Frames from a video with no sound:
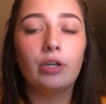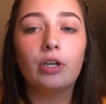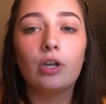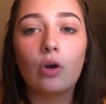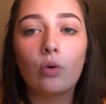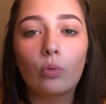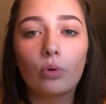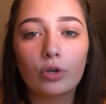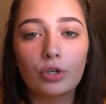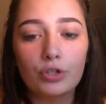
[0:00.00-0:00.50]
you
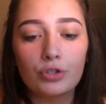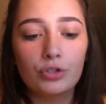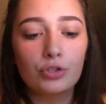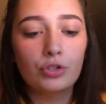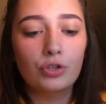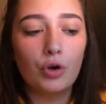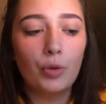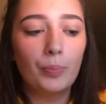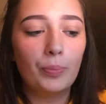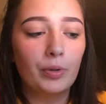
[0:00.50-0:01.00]
know, we're gonna
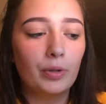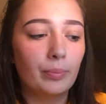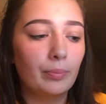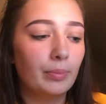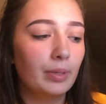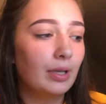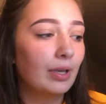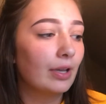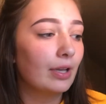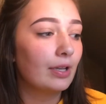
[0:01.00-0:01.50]
sculpt them
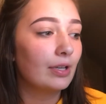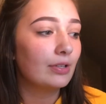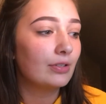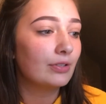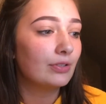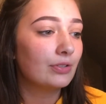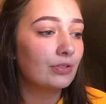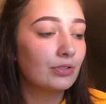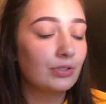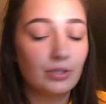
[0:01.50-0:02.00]

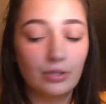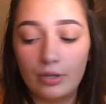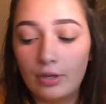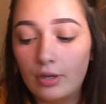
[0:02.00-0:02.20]
because